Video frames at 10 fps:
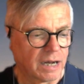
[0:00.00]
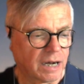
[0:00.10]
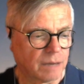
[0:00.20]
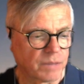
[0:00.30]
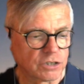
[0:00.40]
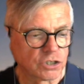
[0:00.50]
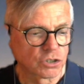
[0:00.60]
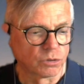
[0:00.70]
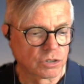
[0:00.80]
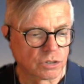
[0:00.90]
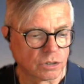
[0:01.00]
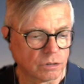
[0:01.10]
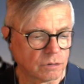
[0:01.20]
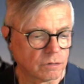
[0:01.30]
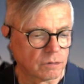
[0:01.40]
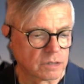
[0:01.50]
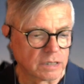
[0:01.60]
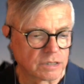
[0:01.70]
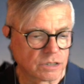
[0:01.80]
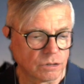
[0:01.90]
I just want to
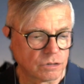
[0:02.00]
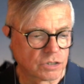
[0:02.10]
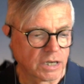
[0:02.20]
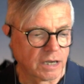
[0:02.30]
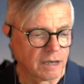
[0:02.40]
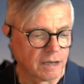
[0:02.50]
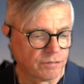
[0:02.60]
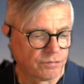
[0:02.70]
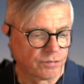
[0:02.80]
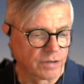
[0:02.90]
say, if